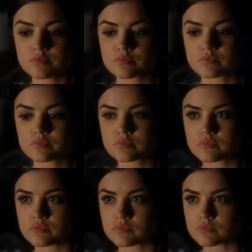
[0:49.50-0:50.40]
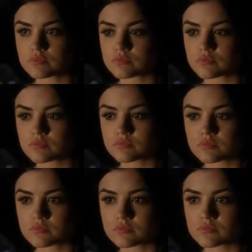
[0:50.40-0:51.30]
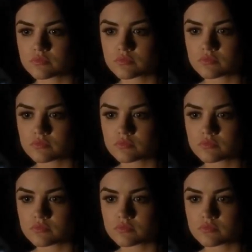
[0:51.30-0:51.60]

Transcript: Nobody speaks.